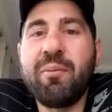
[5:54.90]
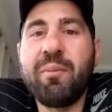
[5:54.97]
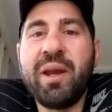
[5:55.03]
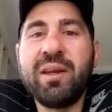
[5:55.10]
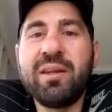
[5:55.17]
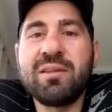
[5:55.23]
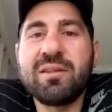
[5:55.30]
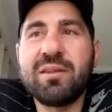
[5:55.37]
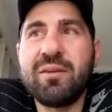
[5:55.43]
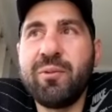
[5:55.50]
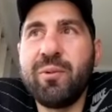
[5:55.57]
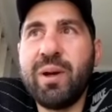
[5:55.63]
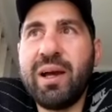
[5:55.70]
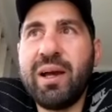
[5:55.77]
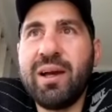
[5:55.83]
I managed
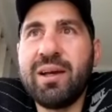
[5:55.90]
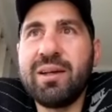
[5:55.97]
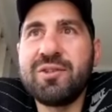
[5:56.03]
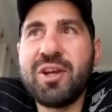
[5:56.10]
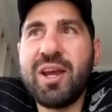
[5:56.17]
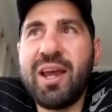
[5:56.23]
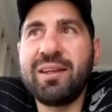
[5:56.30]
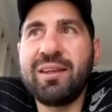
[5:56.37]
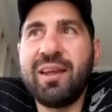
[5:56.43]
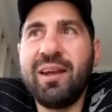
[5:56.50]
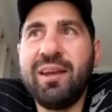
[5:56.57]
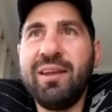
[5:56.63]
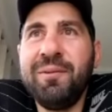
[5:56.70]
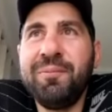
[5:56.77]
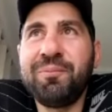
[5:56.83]
to jag
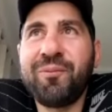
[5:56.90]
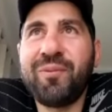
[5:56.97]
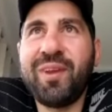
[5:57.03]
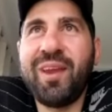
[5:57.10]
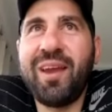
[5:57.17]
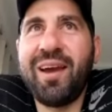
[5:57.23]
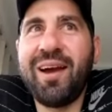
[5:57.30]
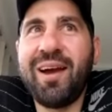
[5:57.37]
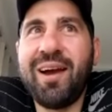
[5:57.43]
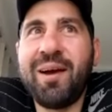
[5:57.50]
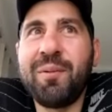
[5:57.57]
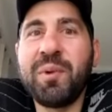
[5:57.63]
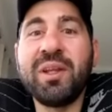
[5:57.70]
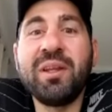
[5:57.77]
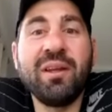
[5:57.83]
that in.
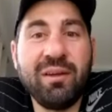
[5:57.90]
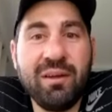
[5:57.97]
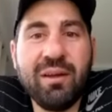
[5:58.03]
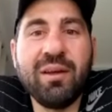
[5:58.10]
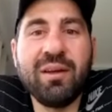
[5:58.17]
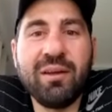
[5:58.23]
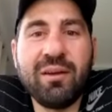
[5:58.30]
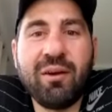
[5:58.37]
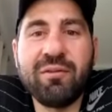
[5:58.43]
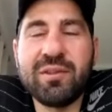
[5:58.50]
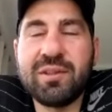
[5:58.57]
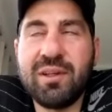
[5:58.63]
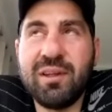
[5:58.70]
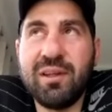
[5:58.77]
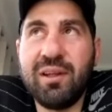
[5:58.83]
And then
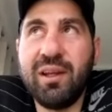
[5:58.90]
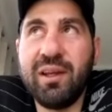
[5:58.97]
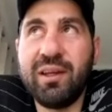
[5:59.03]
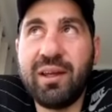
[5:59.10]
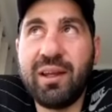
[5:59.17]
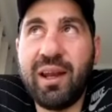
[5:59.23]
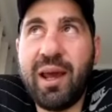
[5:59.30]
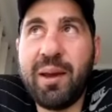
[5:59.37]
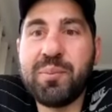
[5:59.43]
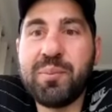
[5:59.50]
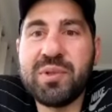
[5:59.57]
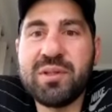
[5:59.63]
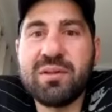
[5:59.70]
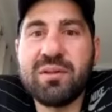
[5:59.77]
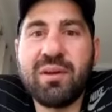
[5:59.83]
obviously the league
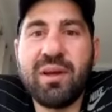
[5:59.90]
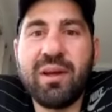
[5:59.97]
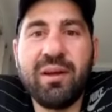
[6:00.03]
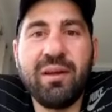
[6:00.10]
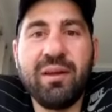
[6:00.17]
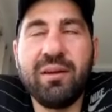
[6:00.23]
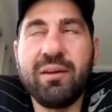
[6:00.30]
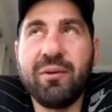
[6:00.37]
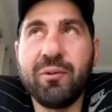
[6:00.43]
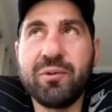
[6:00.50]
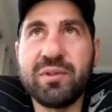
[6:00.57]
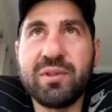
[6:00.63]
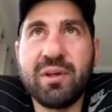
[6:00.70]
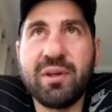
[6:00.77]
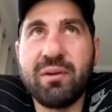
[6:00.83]
collapsed, and it
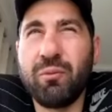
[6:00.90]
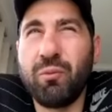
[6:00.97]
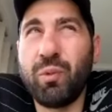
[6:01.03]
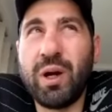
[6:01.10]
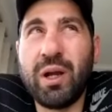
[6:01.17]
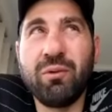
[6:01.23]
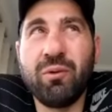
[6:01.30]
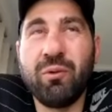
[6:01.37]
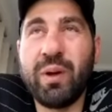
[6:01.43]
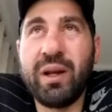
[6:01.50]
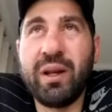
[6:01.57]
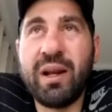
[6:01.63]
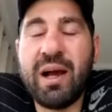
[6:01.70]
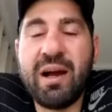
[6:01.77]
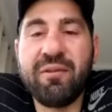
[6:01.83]
was 1 or
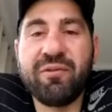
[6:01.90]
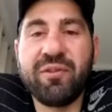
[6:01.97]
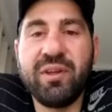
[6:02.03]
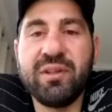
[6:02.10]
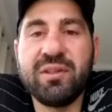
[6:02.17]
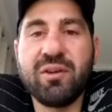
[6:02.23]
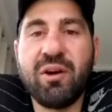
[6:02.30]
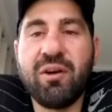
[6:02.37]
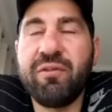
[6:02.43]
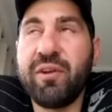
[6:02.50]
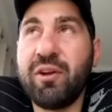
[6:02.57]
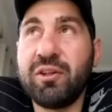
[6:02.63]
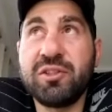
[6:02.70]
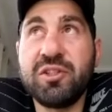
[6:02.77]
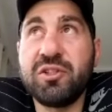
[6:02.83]
1.5 years off,
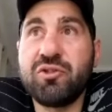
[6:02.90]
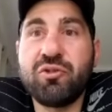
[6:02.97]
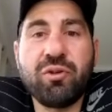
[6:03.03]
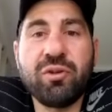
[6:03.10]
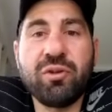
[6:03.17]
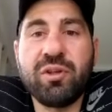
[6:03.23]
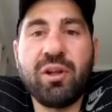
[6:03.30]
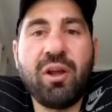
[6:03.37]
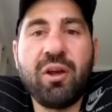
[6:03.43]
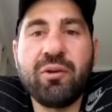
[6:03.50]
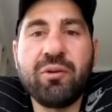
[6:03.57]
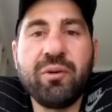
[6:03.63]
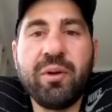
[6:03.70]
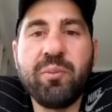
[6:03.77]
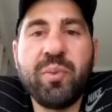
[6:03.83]
and I just joined the
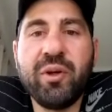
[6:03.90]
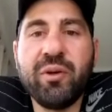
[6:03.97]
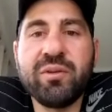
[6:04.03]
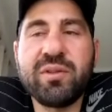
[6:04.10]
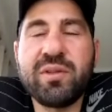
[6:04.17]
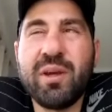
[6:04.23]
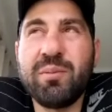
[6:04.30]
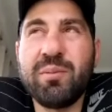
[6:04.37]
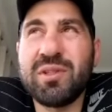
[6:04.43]
local NPL team.